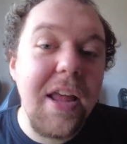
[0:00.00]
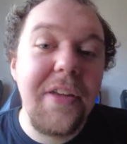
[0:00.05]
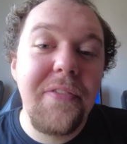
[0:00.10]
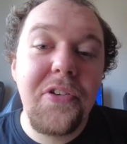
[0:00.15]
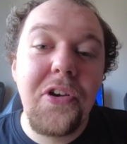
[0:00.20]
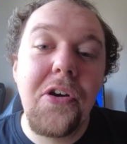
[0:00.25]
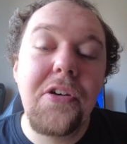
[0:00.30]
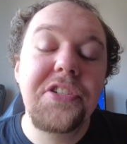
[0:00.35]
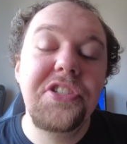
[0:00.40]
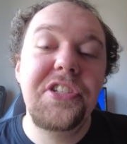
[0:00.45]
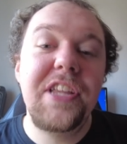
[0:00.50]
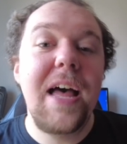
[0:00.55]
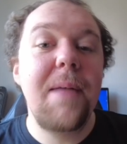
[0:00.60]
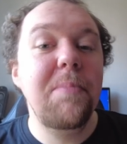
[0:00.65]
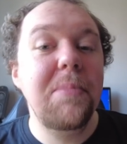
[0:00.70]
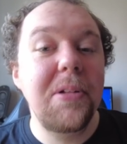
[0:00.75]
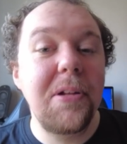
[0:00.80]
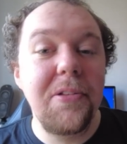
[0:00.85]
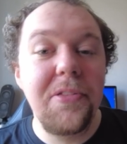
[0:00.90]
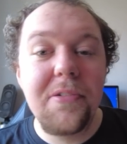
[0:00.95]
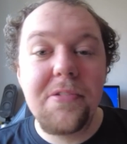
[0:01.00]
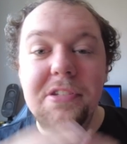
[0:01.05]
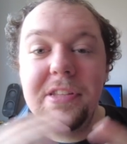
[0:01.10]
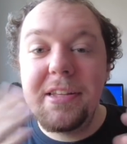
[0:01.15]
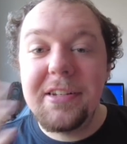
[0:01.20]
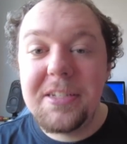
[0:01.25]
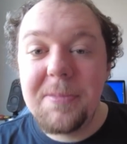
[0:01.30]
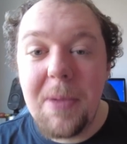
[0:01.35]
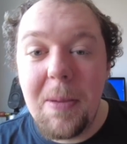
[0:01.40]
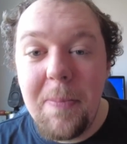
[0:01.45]
And of course, down below, there is a
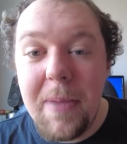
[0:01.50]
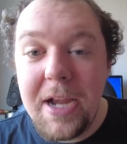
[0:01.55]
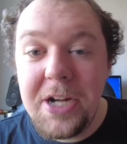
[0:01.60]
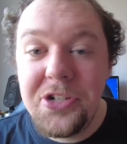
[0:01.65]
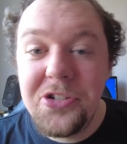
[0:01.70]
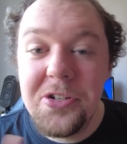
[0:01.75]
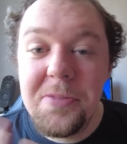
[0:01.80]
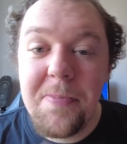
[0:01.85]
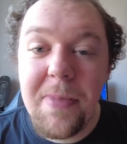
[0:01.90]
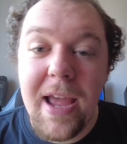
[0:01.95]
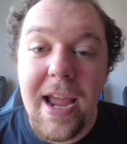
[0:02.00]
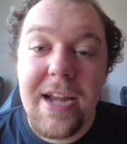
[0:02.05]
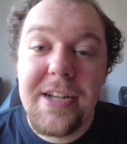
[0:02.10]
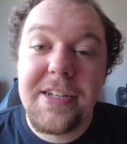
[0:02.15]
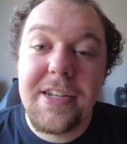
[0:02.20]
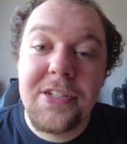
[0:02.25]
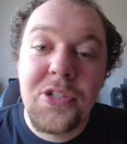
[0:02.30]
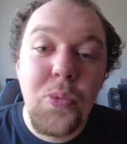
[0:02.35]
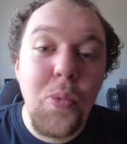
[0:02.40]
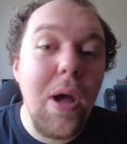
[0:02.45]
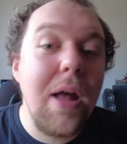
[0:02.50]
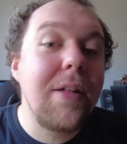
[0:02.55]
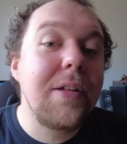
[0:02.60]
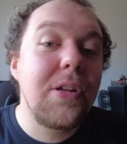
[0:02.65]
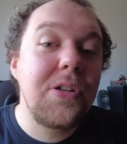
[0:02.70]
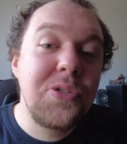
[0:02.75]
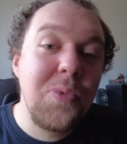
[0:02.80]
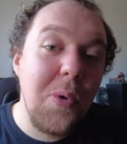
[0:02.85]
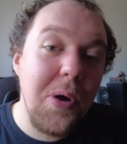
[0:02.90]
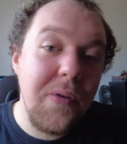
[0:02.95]
link to my Patreon page, as
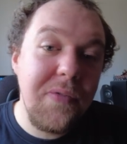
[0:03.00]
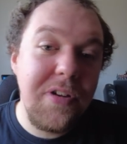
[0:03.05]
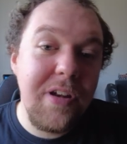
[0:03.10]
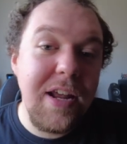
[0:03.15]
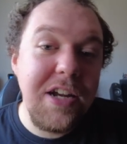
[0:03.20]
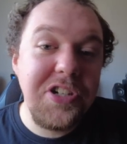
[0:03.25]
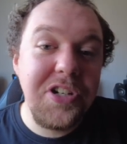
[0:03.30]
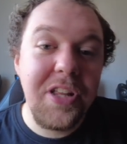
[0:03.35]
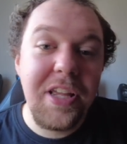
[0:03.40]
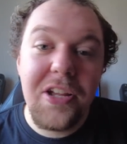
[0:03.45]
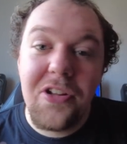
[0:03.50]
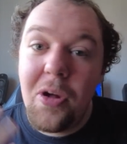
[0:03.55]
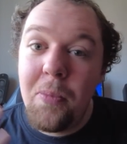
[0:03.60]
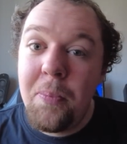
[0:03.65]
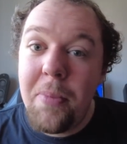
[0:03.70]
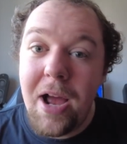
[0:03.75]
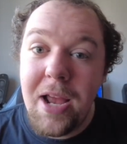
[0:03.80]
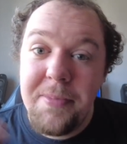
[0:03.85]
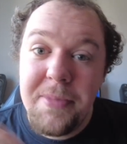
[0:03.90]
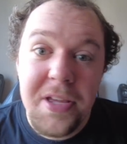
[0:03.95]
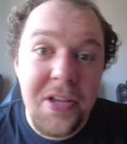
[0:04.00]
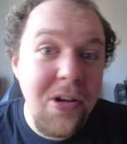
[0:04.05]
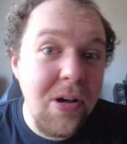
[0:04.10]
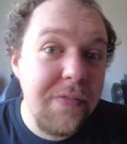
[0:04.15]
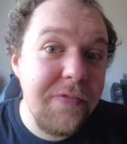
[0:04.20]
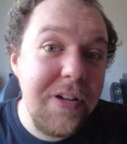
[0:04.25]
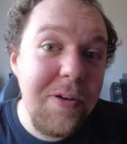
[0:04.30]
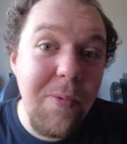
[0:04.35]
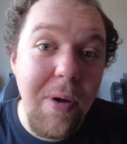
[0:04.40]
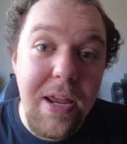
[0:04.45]
well as a one-off donation link called Buy Me a
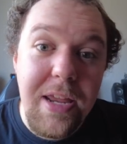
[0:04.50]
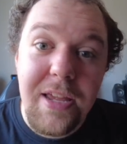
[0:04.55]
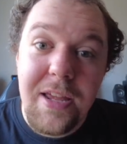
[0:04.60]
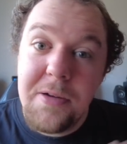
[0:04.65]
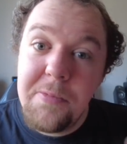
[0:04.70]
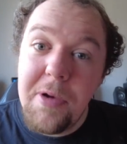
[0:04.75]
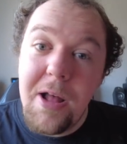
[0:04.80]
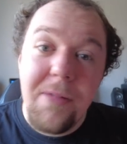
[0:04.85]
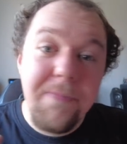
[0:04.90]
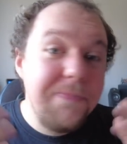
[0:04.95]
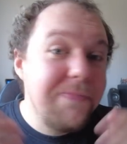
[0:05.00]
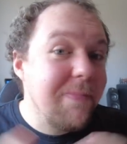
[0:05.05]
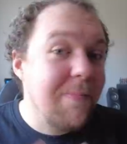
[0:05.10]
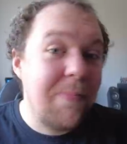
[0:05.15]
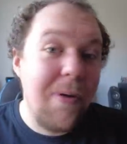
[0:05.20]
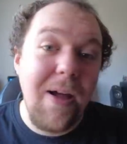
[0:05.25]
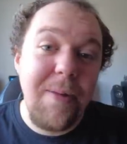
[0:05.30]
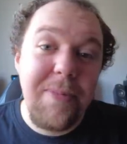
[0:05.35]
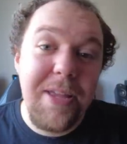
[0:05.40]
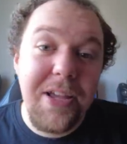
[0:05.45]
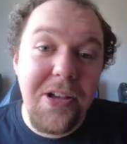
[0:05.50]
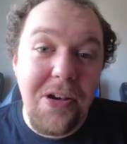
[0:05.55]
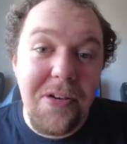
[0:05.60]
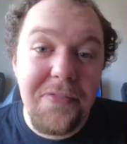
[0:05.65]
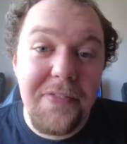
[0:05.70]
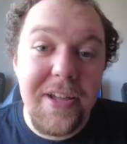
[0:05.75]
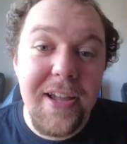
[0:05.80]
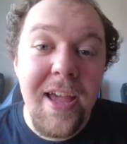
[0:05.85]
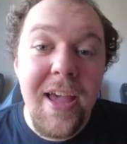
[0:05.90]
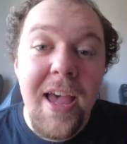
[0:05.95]
Coffee, where you can, well, buy me a
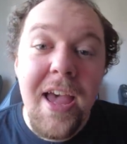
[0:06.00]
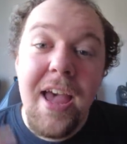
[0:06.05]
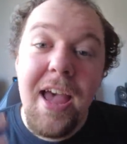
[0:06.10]
coffee.